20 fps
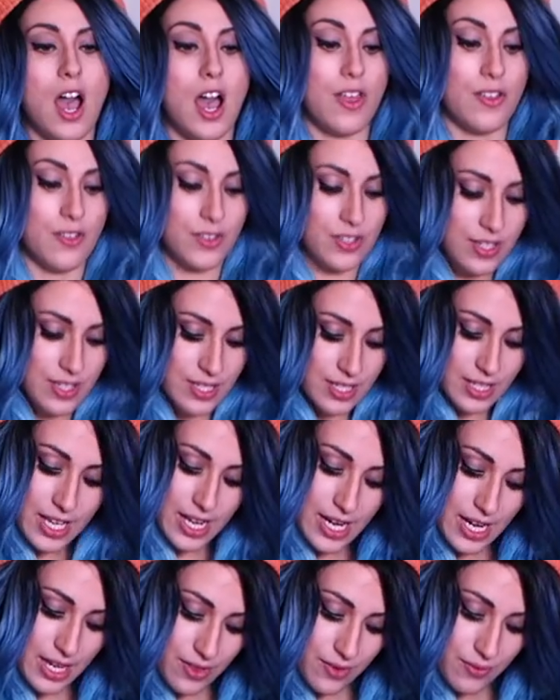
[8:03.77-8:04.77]
Uh, there's a
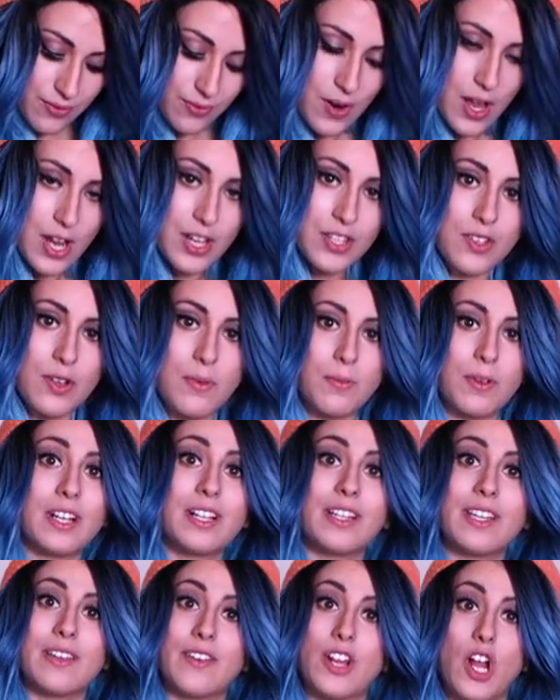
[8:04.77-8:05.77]
slit in the front, so I'm
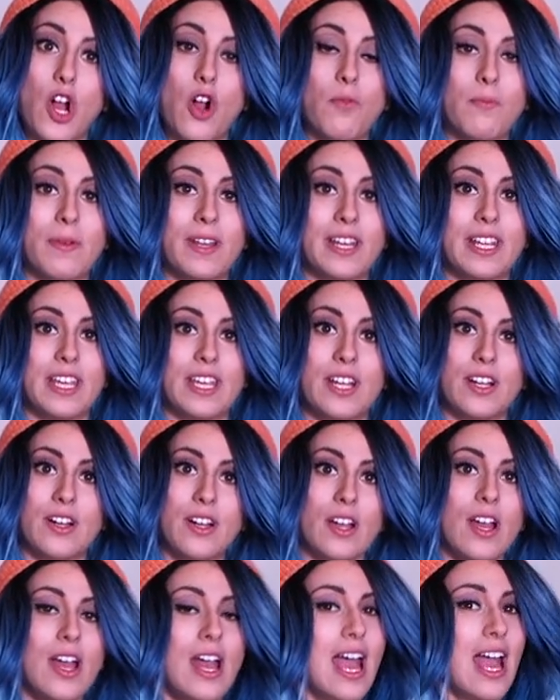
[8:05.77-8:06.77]
gonna leave it open
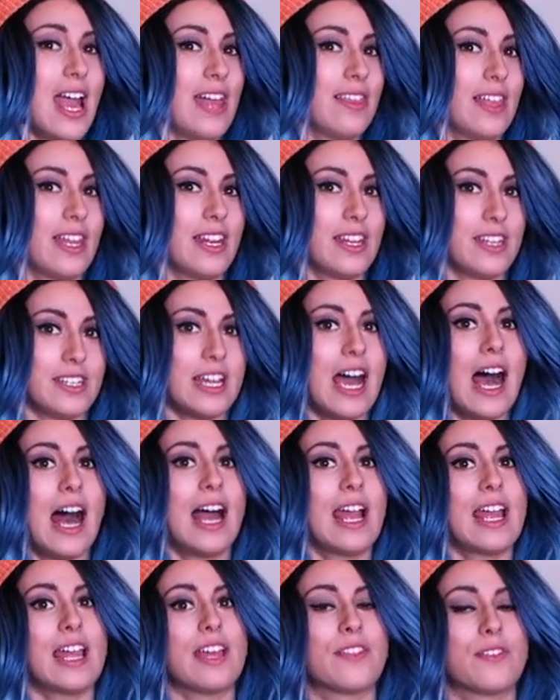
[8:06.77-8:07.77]
here and let it
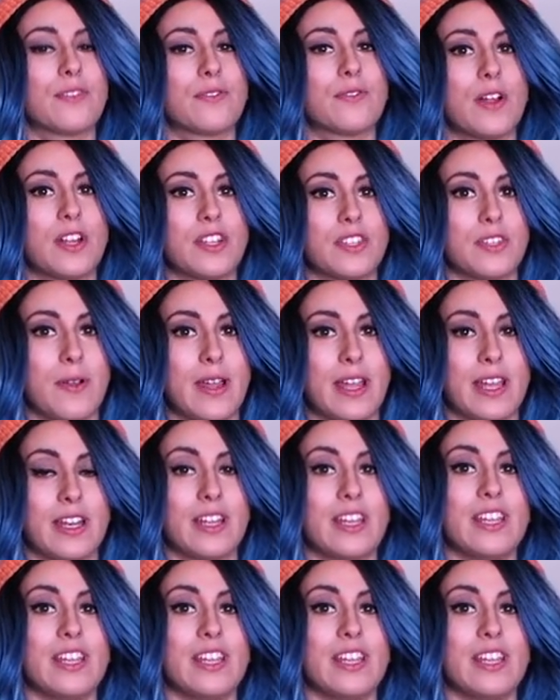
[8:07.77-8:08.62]
tie in the front so I can